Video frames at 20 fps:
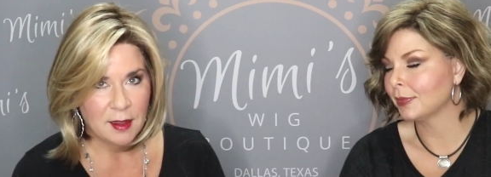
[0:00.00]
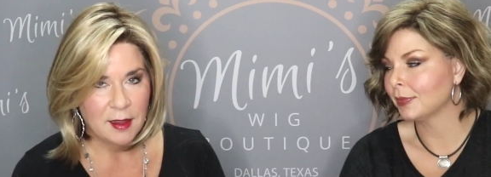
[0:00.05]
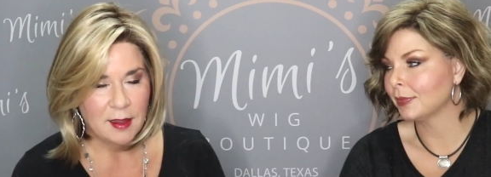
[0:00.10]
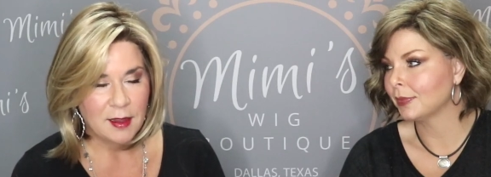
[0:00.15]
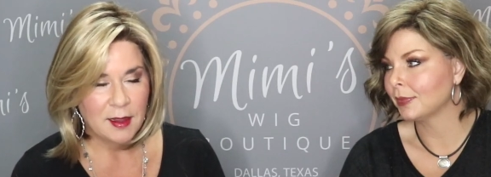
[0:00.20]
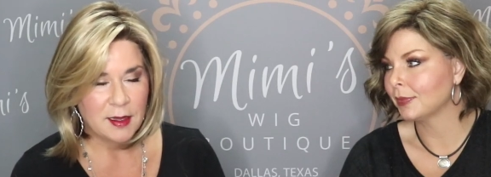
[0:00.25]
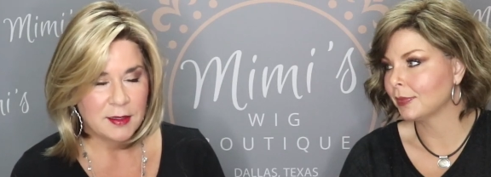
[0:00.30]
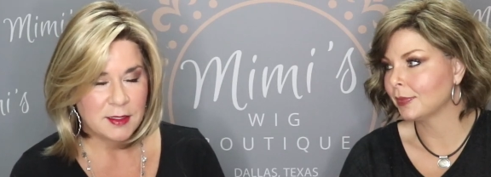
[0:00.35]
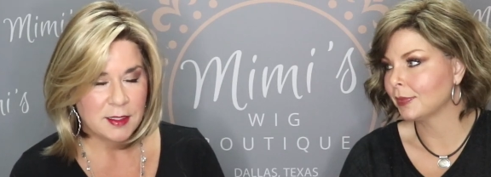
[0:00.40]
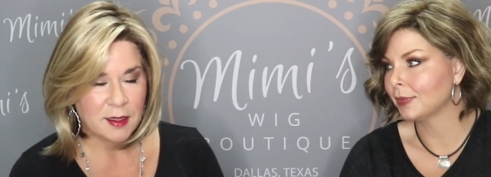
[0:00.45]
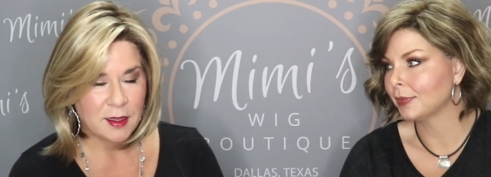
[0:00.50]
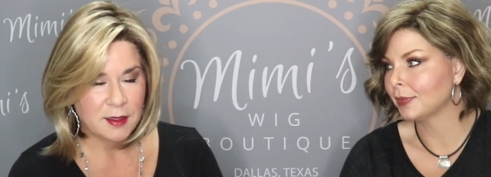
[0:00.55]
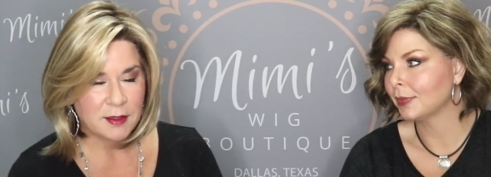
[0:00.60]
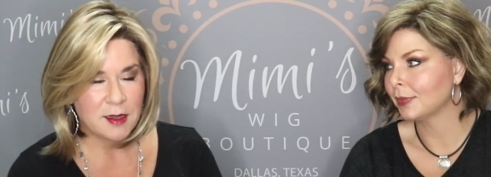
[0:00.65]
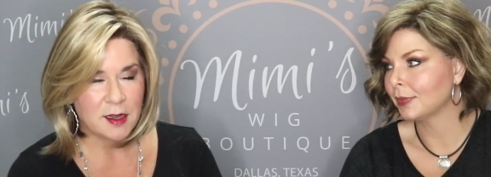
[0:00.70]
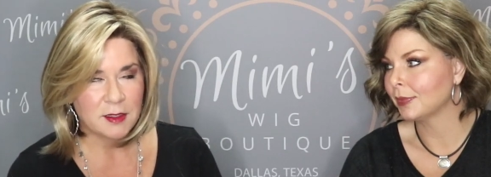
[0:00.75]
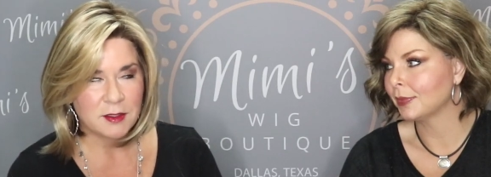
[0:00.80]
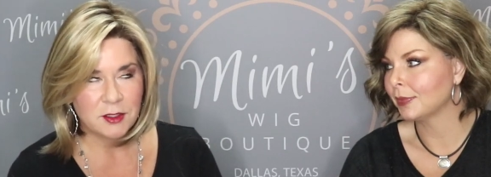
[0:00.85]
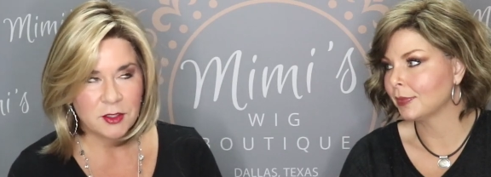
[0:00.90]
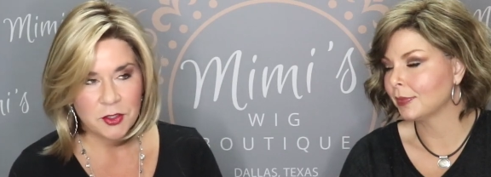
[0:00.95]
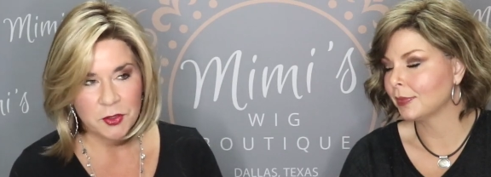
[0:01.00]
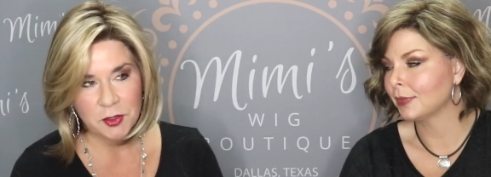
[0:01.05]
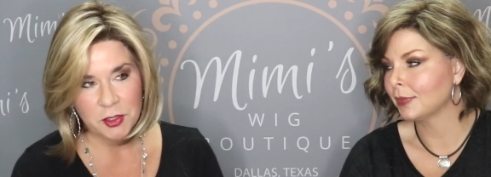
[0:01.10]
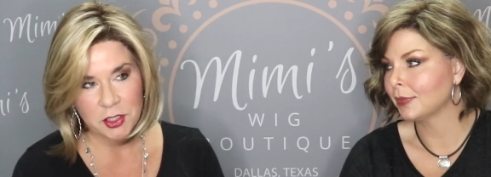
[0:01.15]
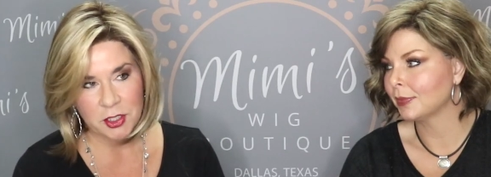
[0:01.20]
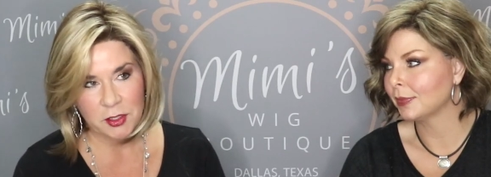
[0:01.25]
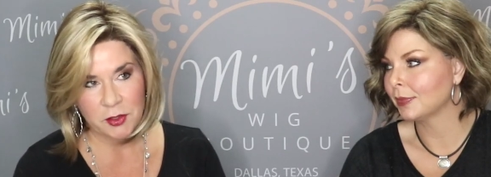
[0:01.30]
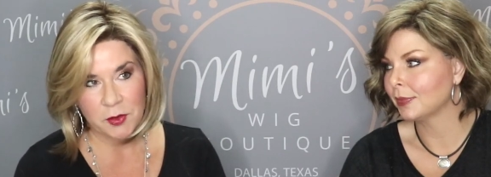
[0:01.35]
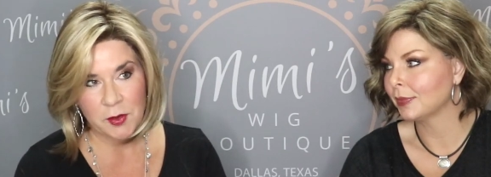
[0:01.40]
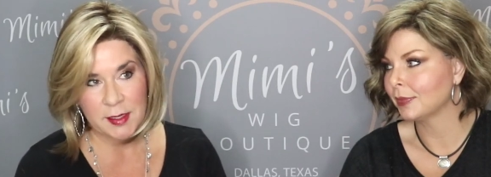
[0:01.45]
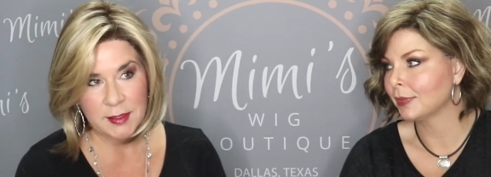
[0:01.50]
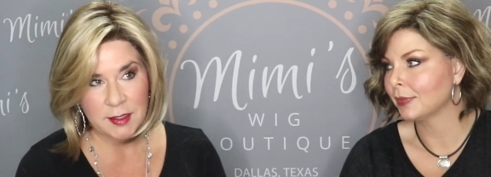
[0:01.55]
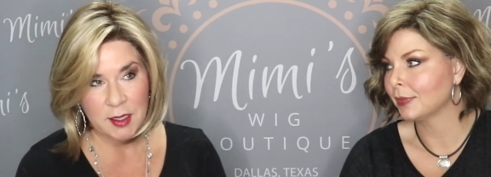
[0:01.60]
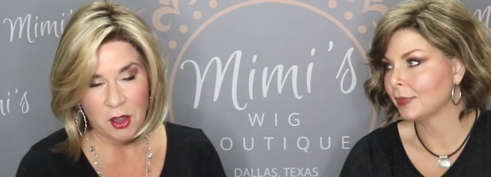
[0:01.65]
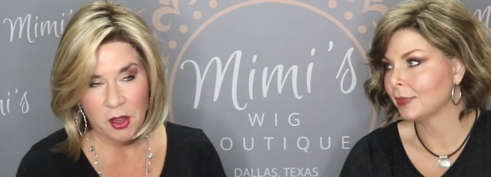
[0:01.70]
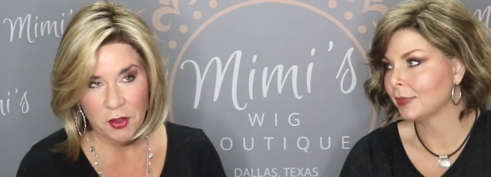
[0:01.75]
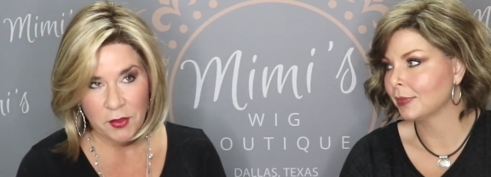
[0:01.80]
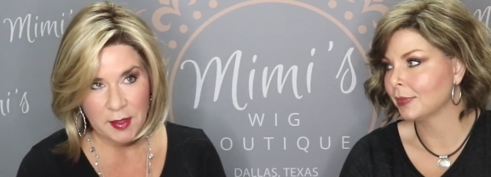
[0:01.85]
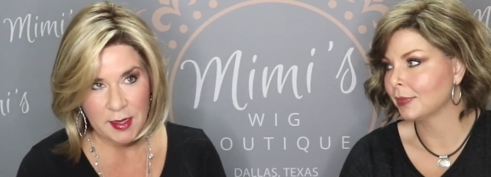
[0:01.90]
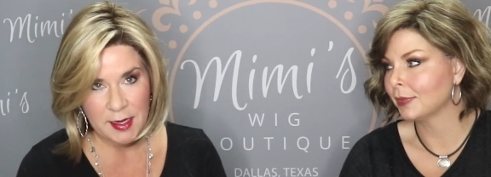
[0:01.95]
Speaker 1: until I talked to Georgia, who has
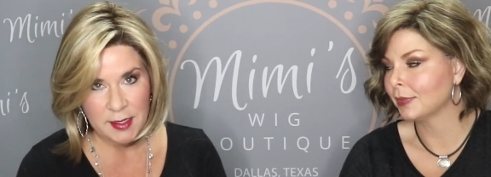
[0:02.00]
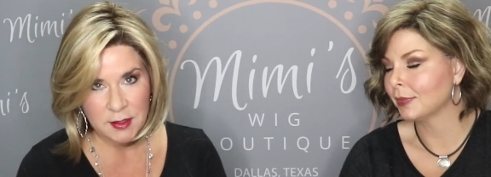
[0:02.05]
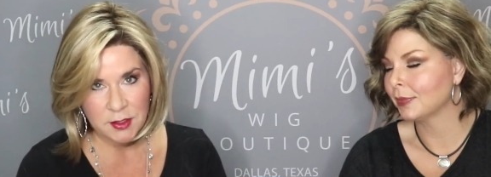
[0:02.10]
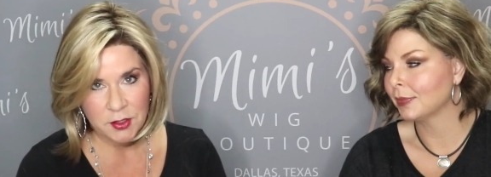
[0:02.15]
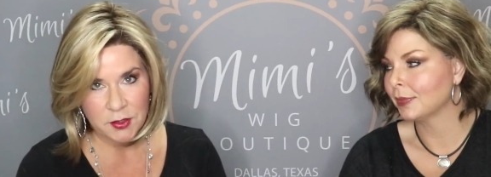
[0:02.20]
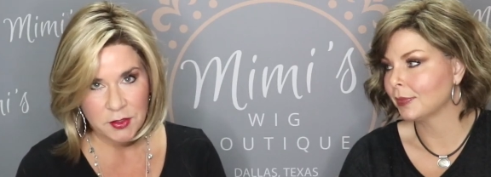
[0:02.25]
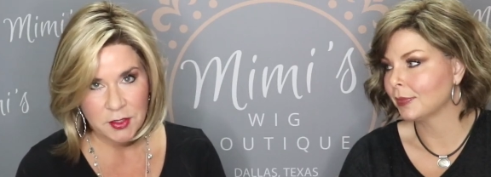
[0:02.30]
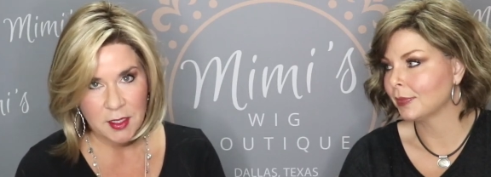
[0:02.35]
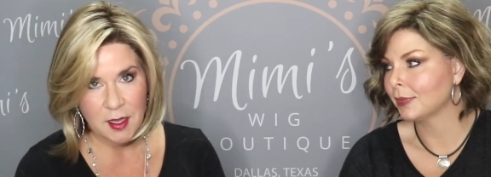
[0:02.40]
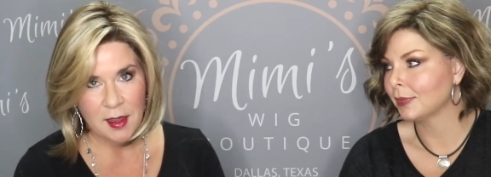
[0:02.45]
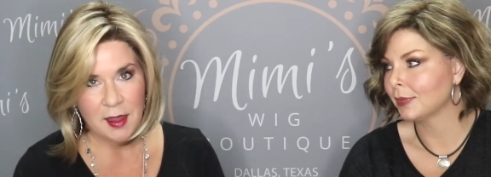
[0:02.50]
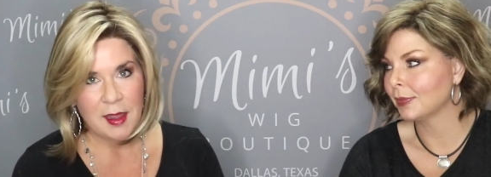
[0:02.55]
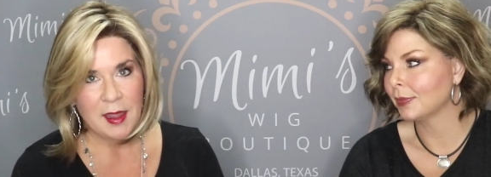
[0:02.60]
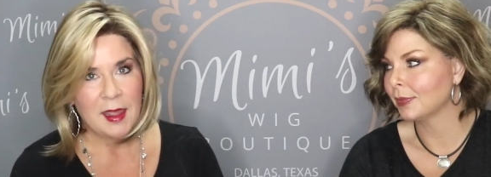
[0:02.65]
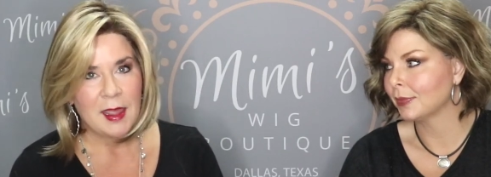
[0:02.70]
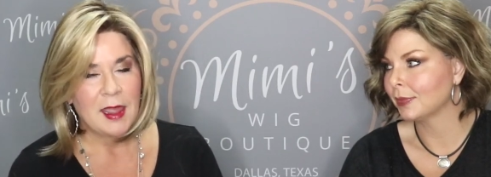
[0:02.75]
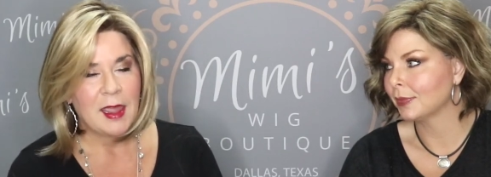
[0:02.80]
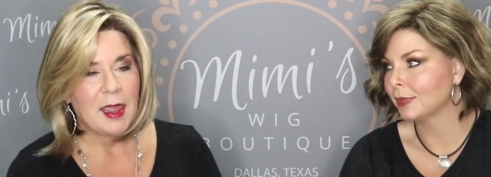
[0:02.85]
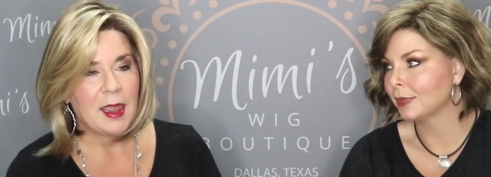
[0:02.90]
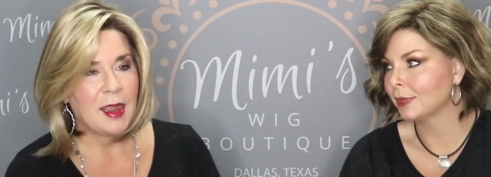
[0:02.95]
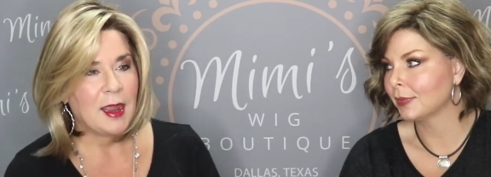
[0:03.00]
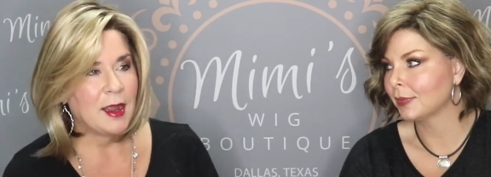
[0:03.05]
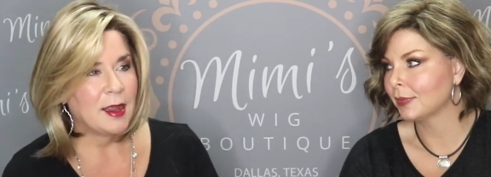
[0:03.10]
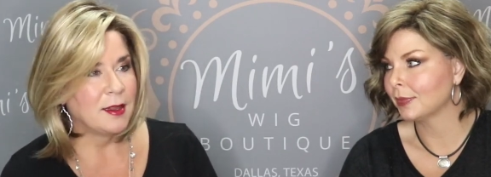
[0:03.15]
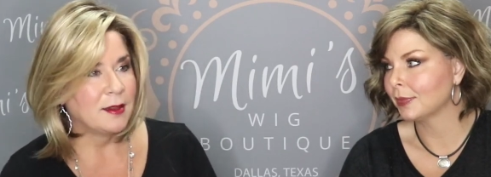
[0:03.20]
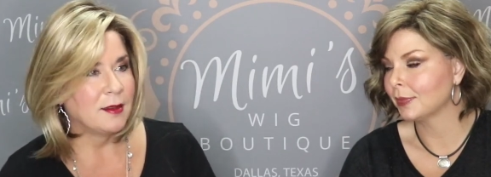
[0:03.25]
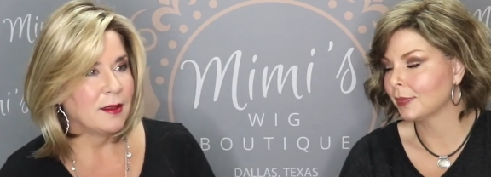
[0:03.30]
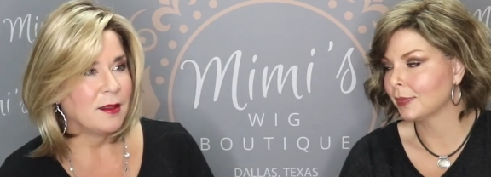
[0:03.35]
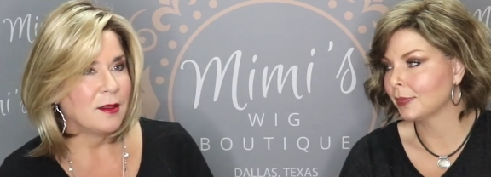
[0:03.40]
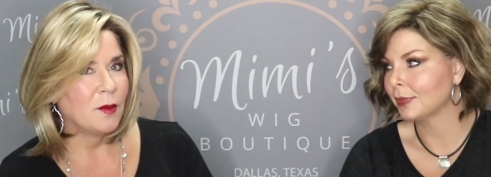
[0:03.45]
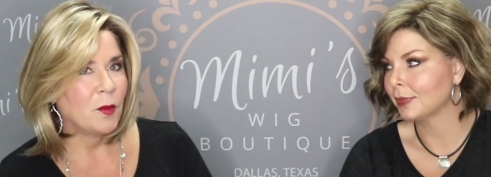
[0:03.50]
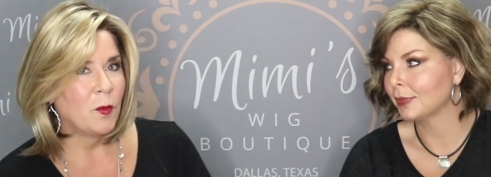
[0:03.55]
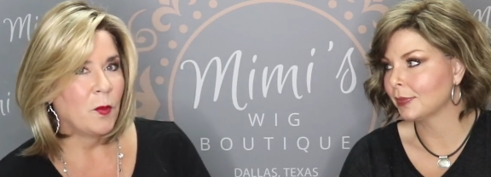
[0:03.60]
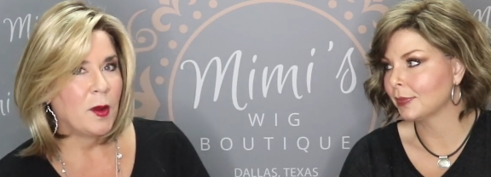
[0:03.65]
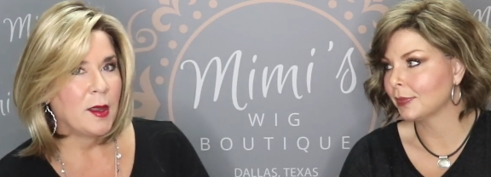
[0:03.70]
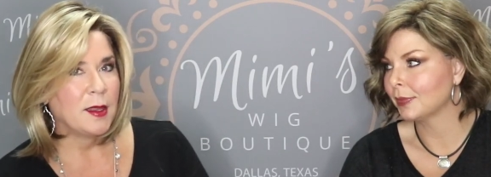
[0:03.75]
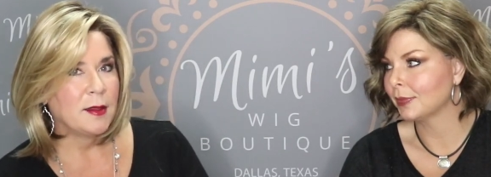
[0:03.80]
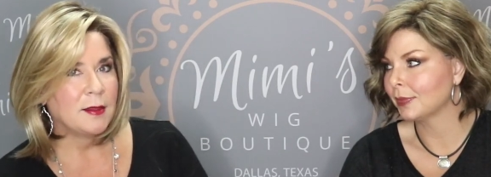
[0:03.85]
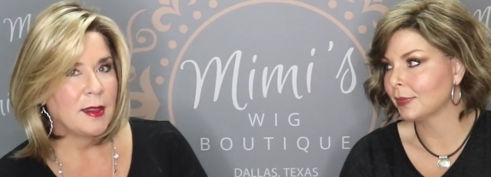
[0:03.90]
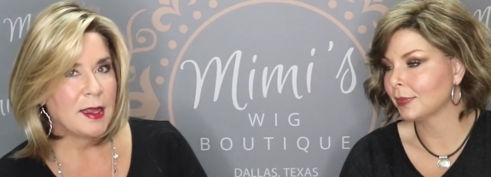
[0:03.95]
all the answers. And
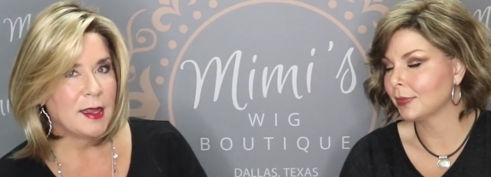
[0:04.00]
when they